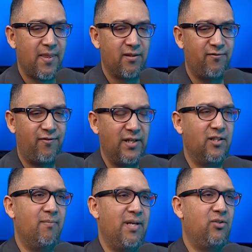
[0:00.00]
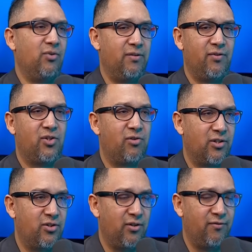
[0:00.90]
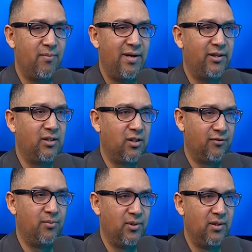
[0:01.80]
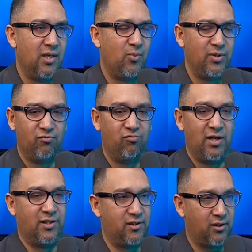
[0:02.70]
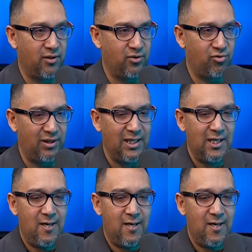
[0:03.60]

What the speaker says: fundamental infrastructure of American government, which runs the country.